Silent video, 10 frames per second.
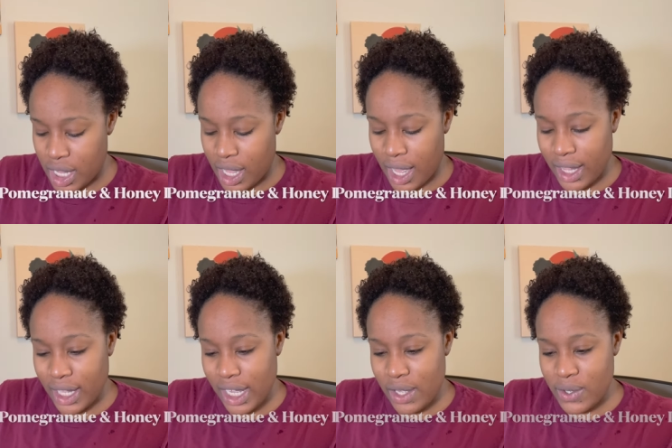I
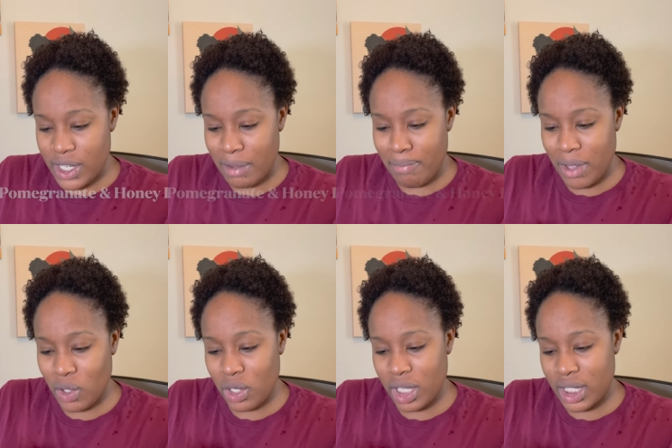like using
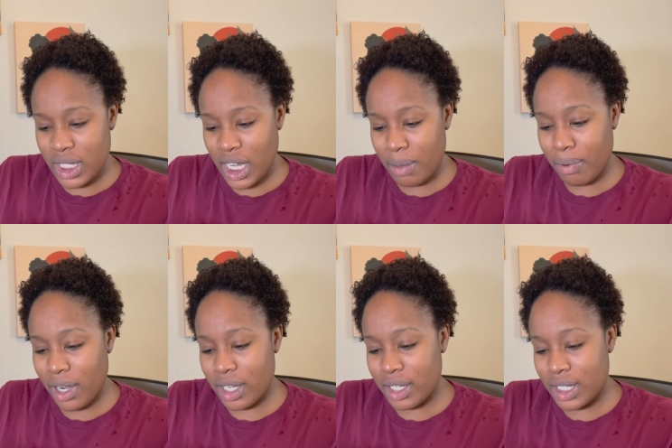milk type
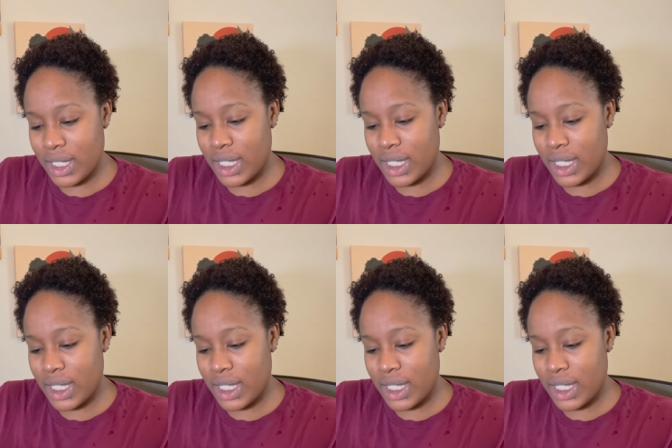products,